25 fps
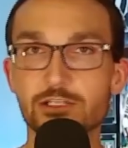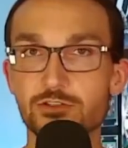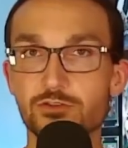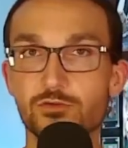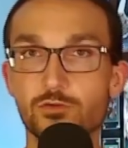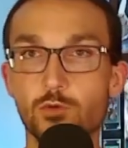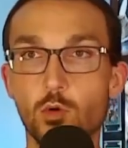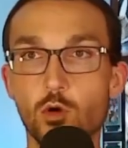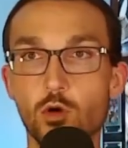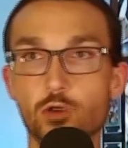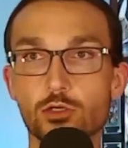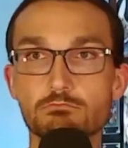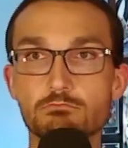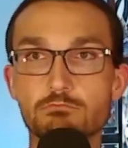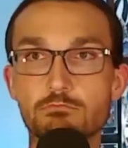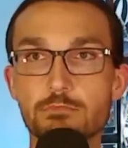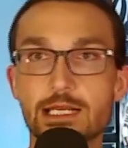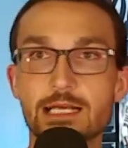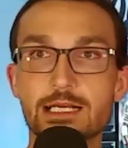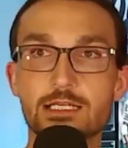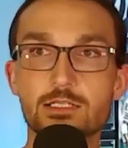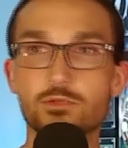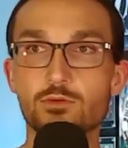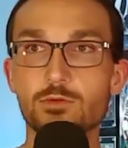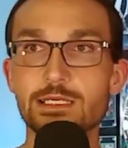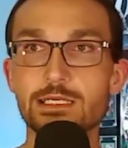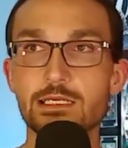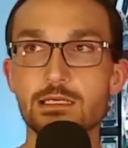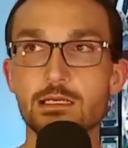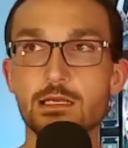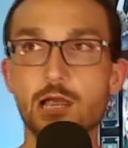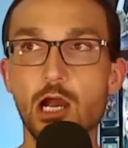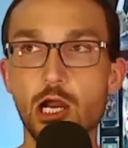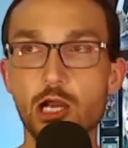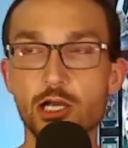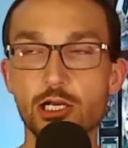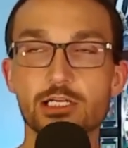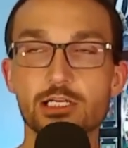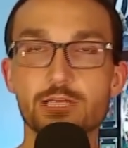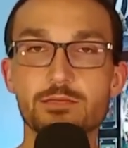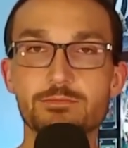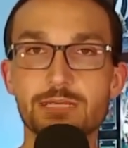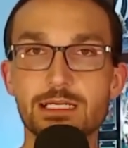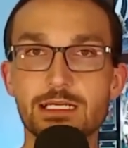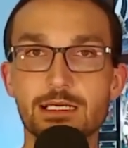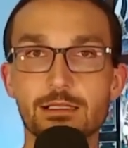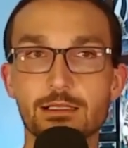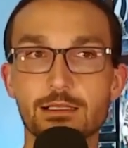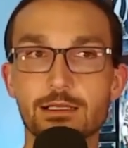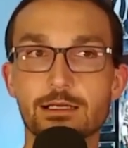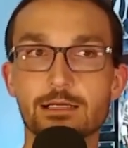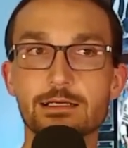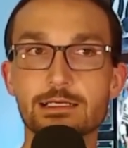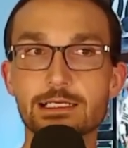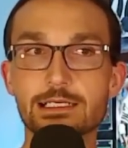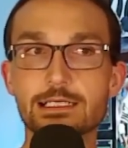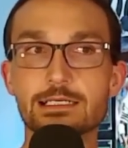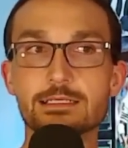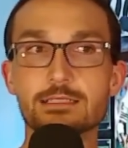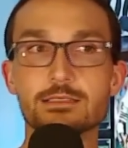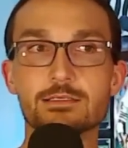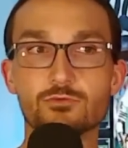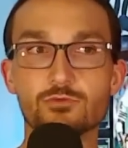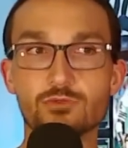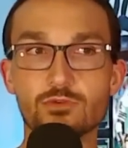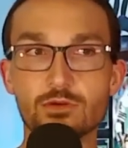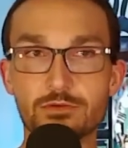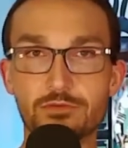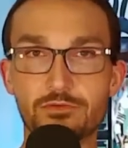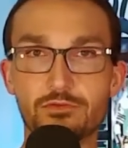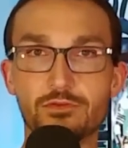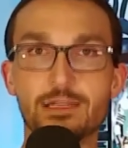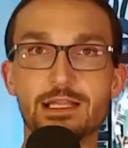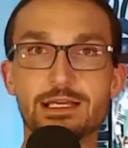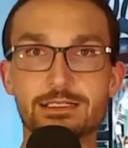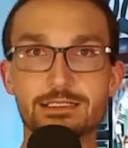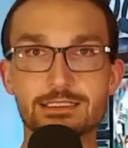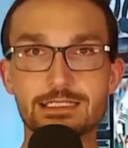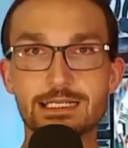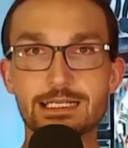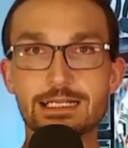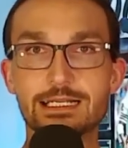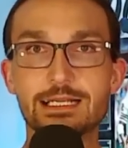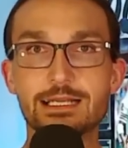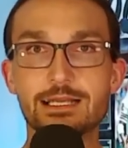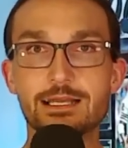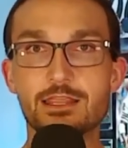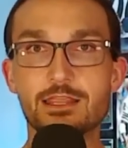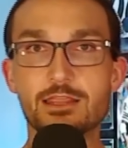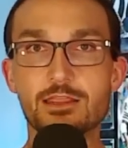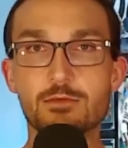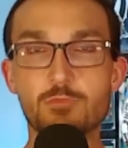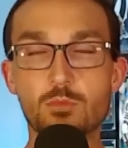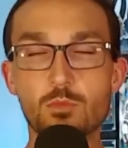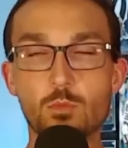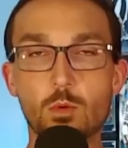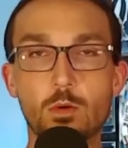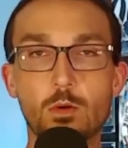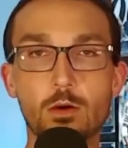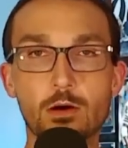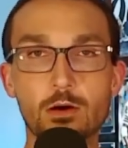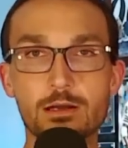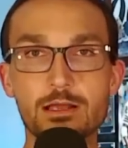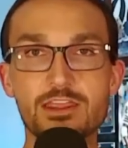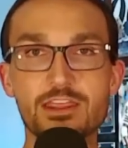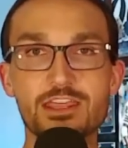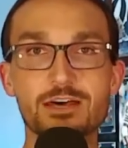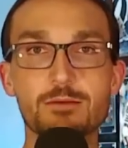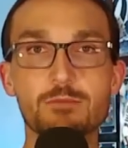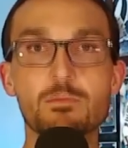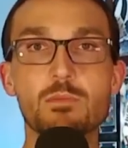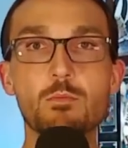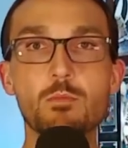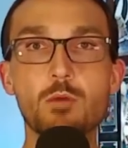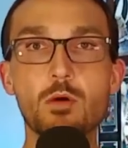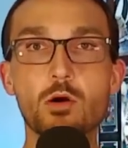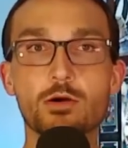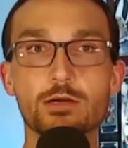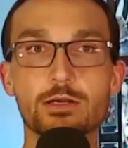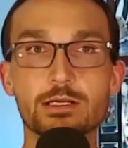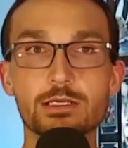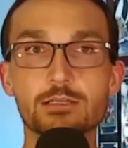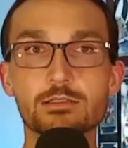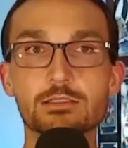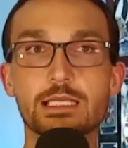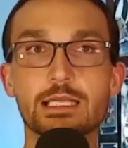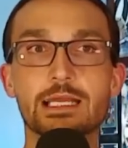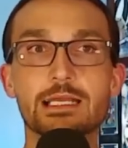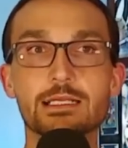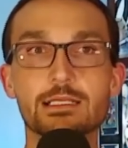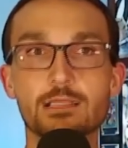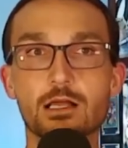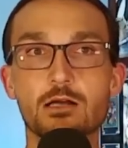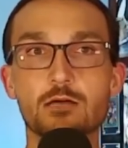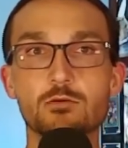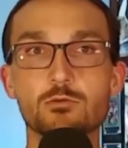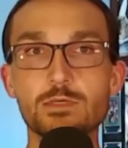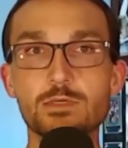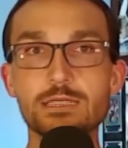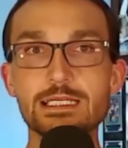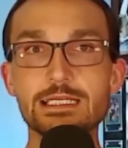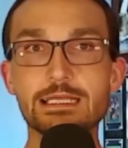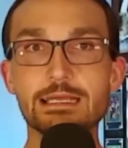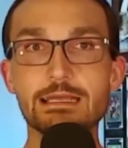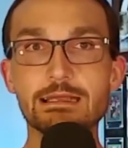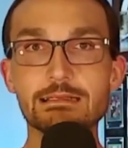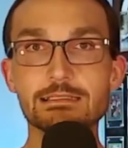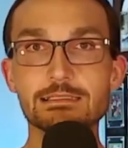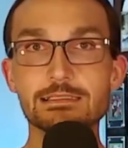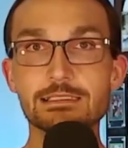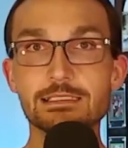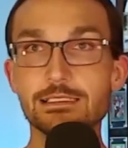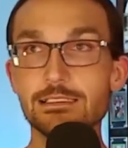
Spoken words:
for next week are going to be hilarious, reflecting the Memorial Day long weekend.